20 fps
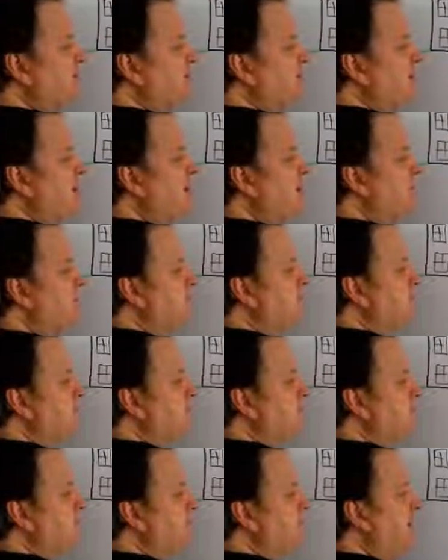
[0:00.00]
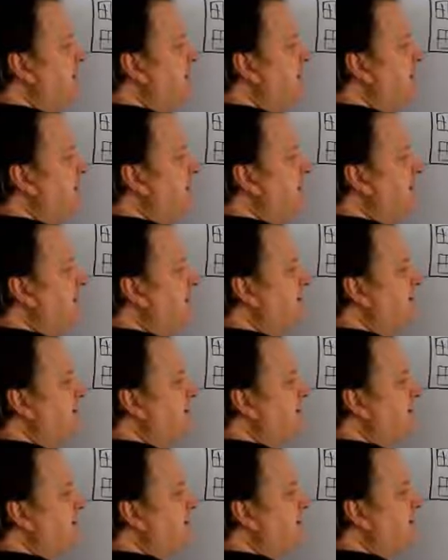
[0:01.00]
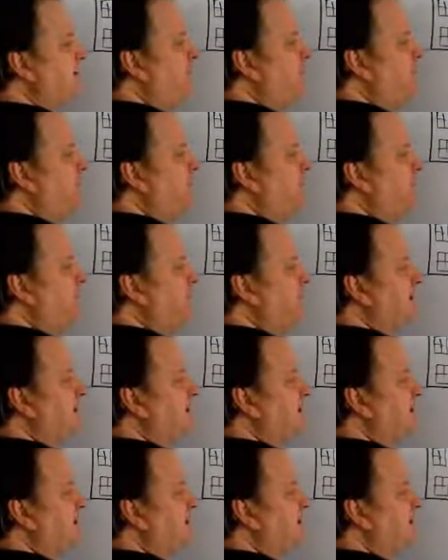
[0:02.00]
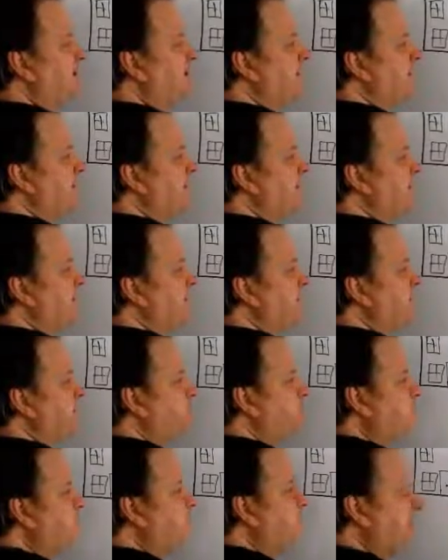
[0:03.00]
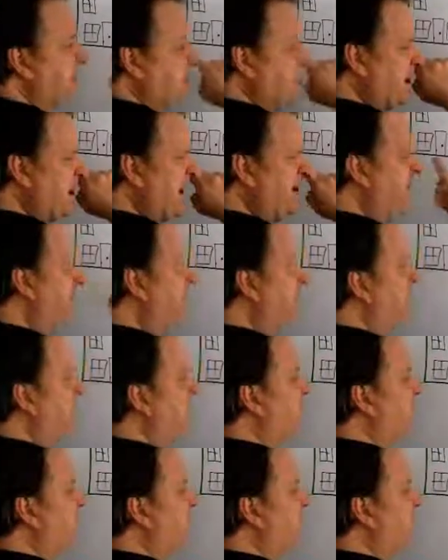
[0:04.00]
smells then rise up from the septic tank. They can come up your